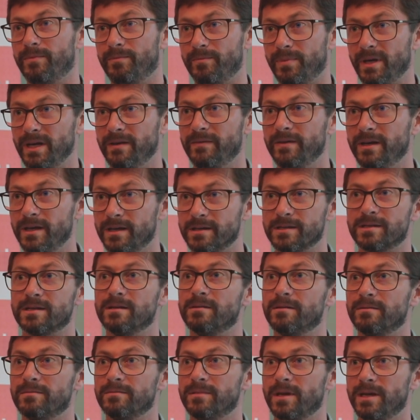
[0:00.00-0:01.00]
PV is
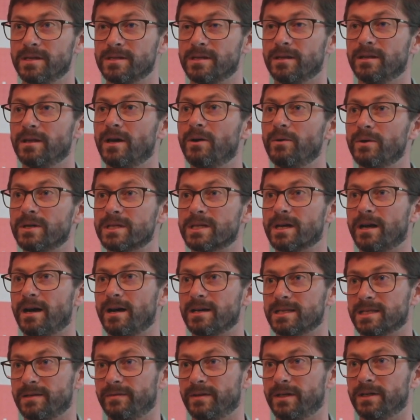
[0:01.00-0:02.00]
the lowest
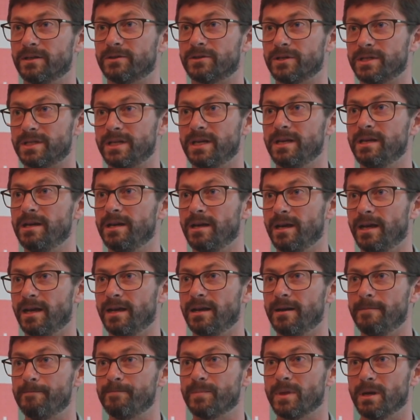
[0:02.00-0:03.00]
cost of electricity
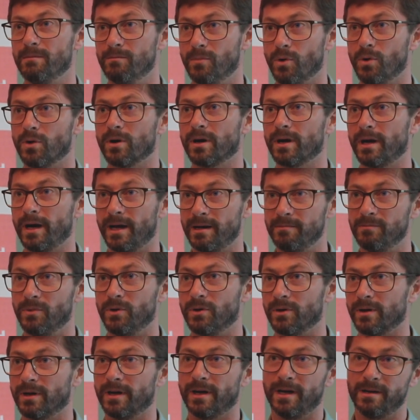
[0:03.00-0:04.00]
in more and
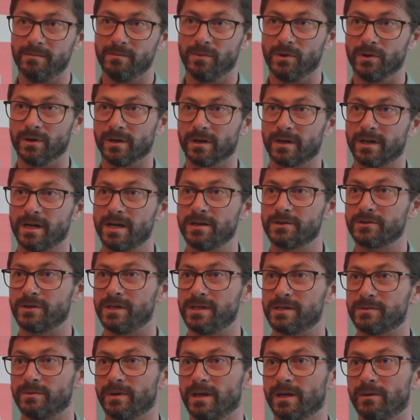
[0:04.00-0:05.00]
more and more
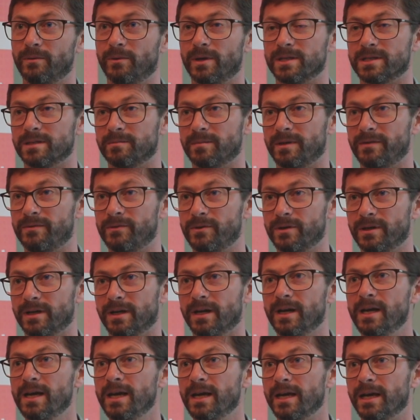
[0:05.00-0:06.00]
countries where it wasn't
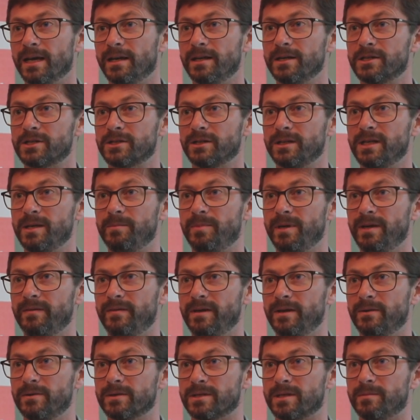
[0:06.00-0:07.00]
before. Initially,
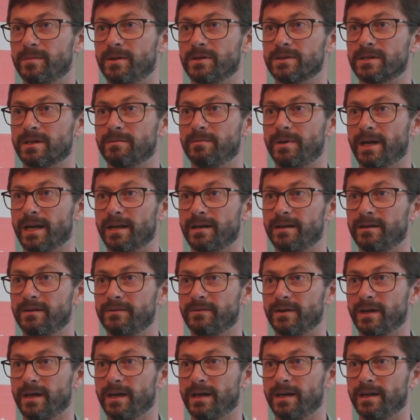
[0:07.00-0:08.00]
PV was the most
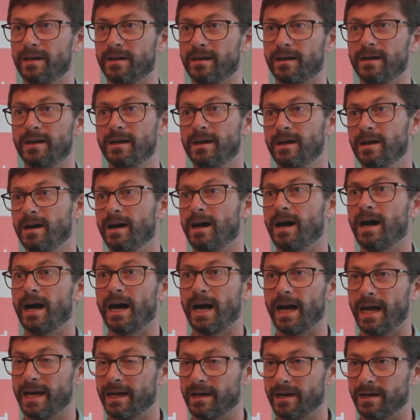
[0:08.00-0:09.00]
competitive in
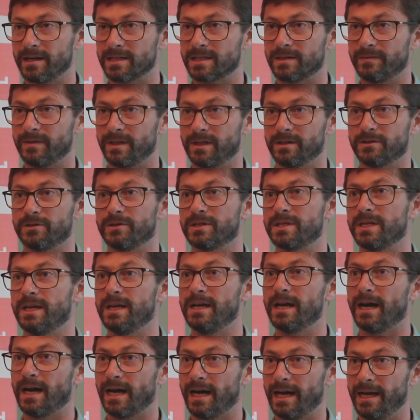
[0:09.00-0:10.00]
high cost of
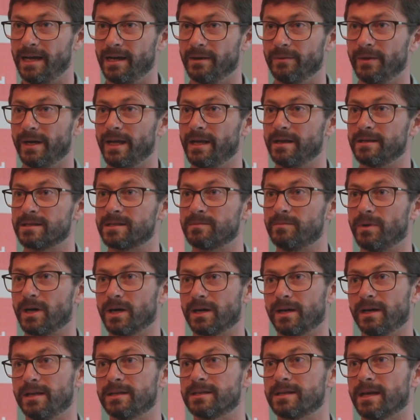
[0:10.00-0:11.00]
electricity, high irradiance
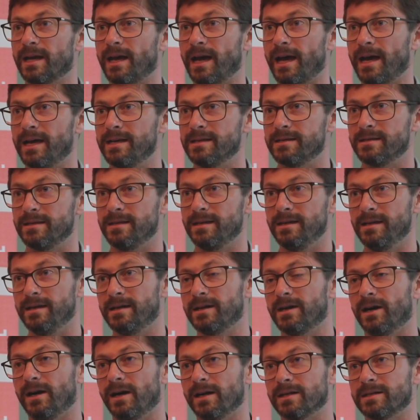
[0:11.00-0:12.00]
markets. As the
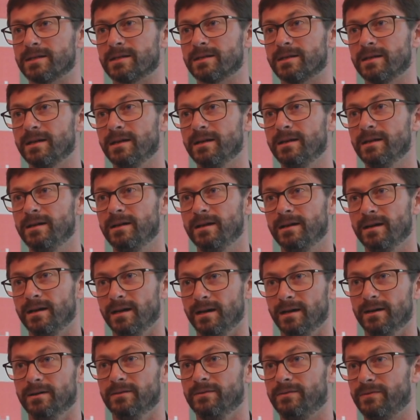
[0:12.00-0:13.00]
cost
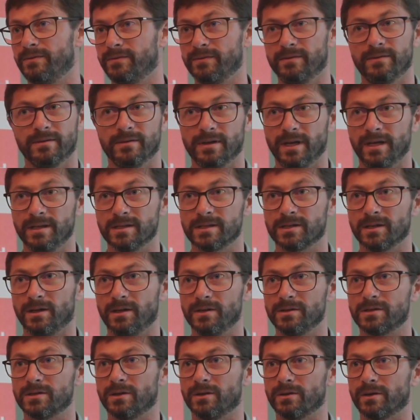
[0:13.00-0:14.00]
of
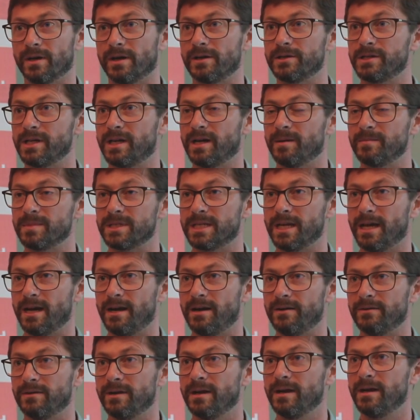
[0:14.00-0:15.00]
installed solar energy comes
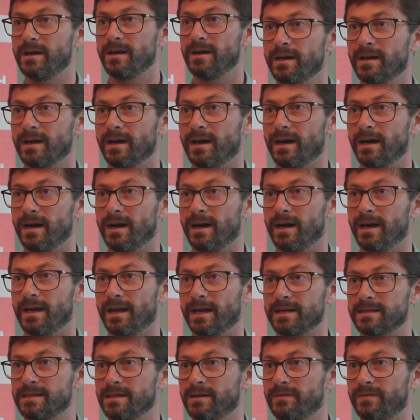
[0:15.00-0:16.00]
down and
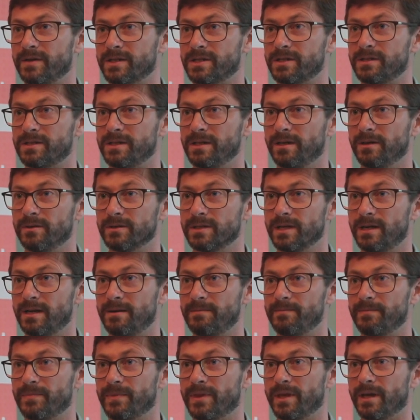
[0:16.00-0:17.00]
as the efficiency goes
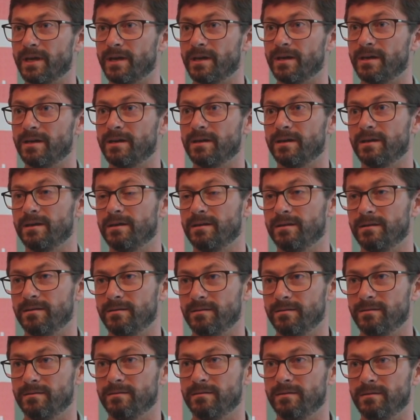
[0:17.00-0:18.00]
up, there
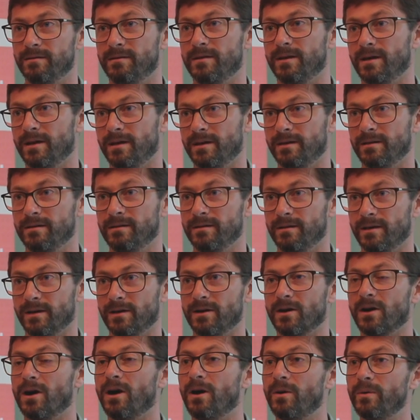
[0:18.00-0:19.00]

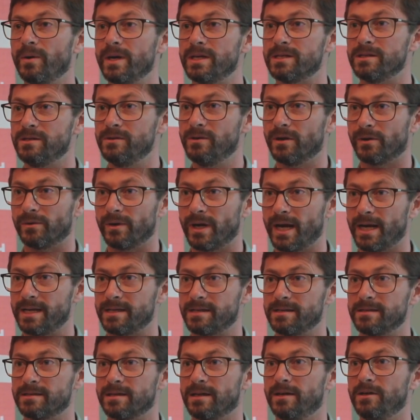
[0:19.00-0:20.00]
are always new
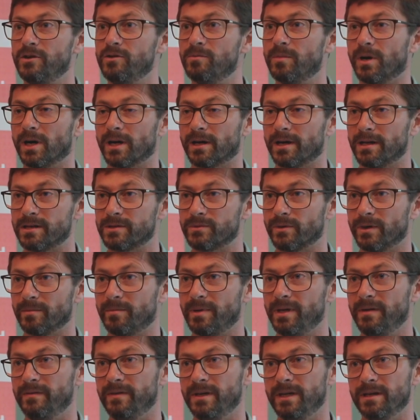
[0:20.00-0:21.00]
horizons and new markets where
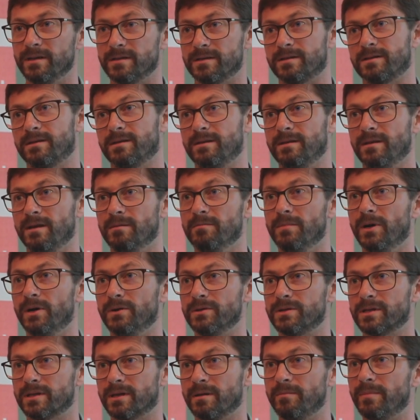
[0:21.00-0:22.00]
PV is the
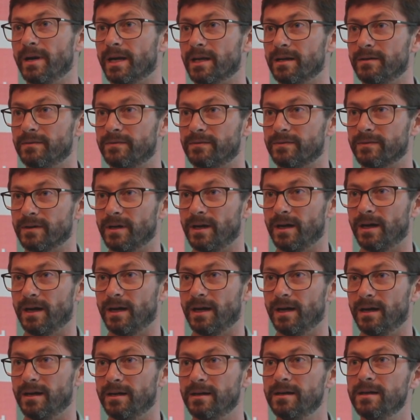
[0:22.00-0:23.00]
most competitive
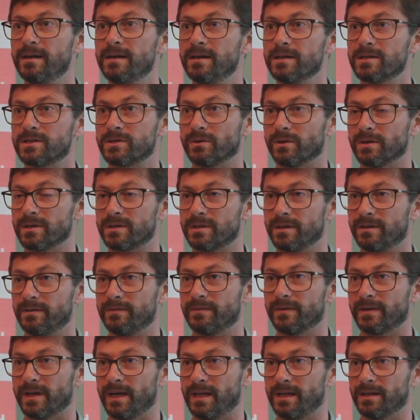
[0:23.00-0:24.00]
source
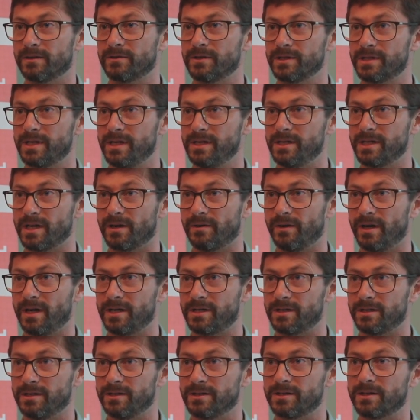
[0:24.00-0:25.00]
of electricity
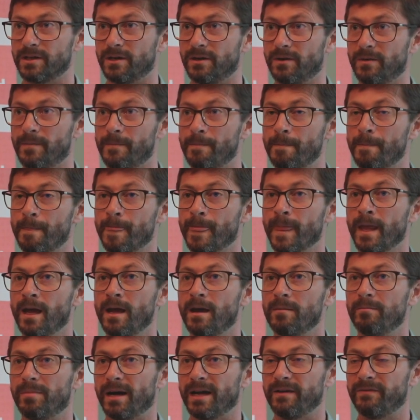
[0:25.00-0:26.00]
generation. So
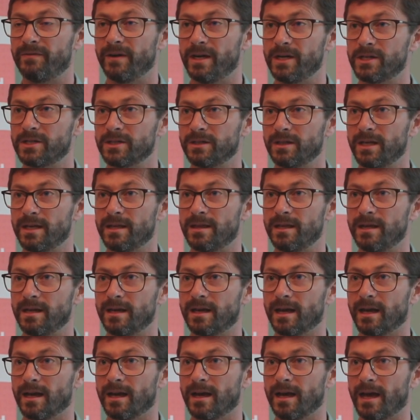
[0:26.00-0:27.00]
bifacial, I
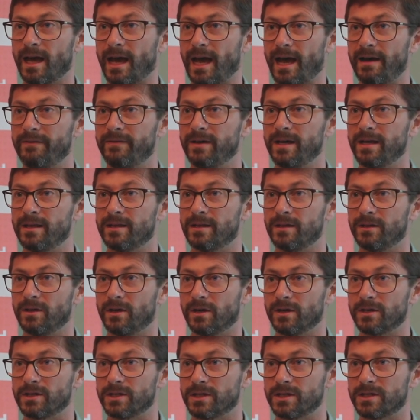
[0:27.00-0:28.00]
think, having the
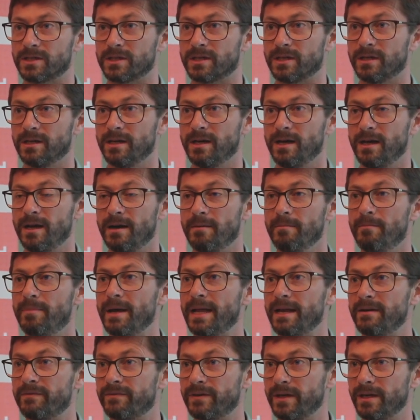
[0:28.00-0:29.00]
largest
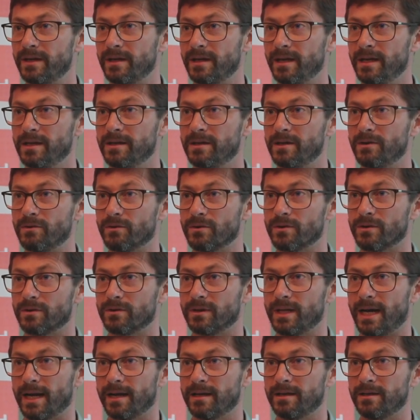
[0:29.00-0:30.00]
benefit in the northern
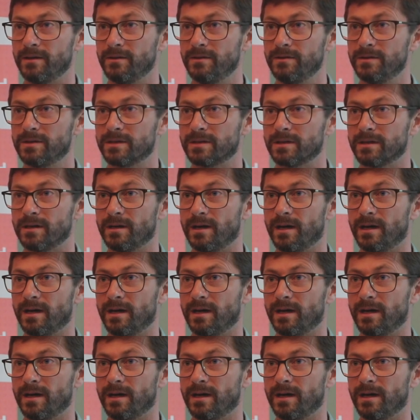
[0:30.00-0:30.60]
latitudes